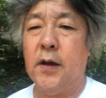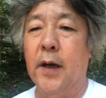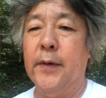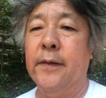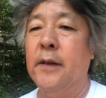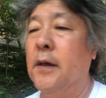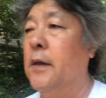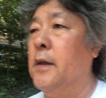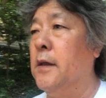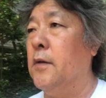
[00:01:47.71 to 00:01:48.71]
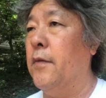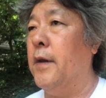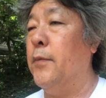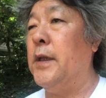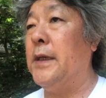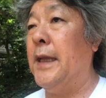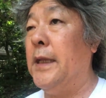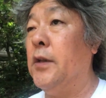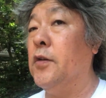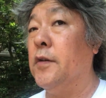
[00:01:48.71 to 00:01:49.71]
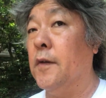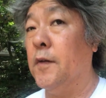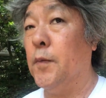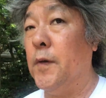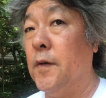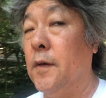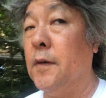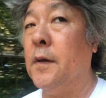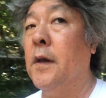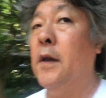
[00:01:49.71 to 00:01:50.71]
I mean, there are many endangered species